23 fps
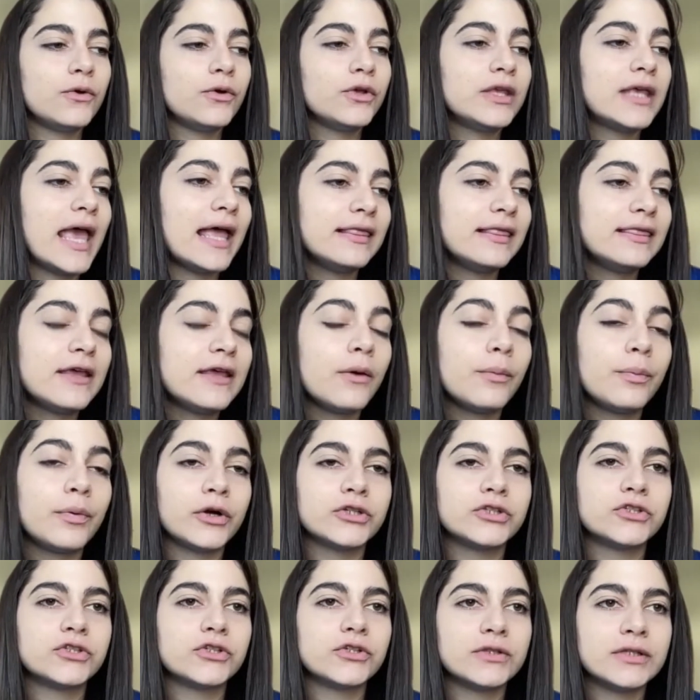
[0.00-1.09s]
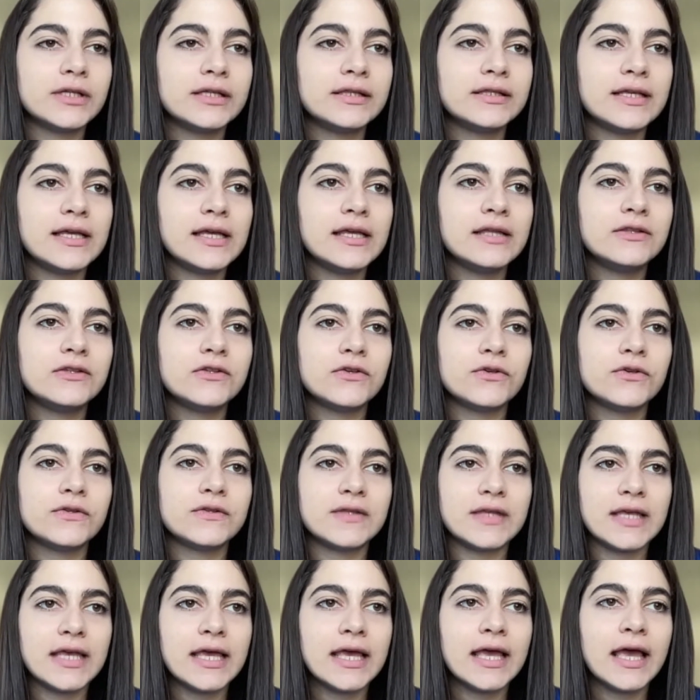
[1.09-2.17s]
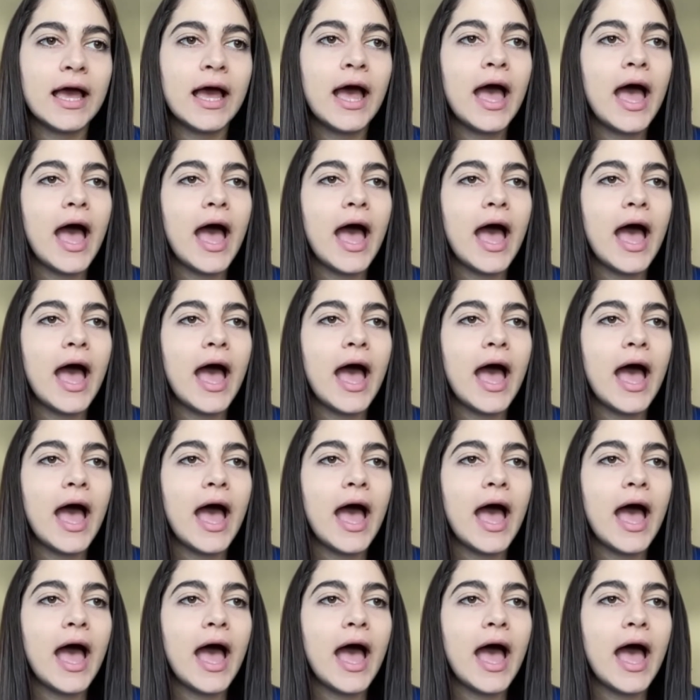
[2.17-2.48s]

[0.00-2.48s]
get the opportunity to see